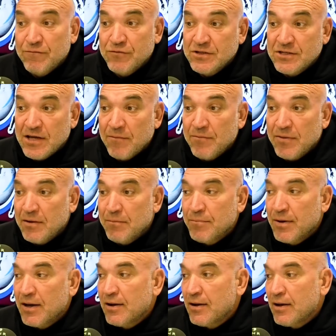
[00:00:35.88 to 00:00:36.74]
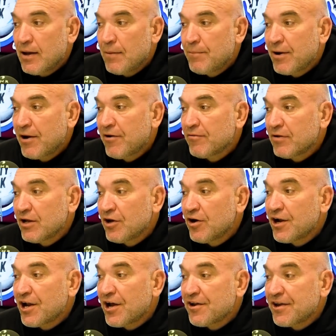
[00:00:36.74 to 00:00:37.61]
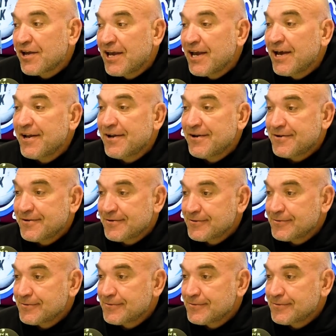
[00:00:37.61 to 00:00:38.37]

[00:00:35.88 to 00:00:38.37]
for something, but apparently I don't get it.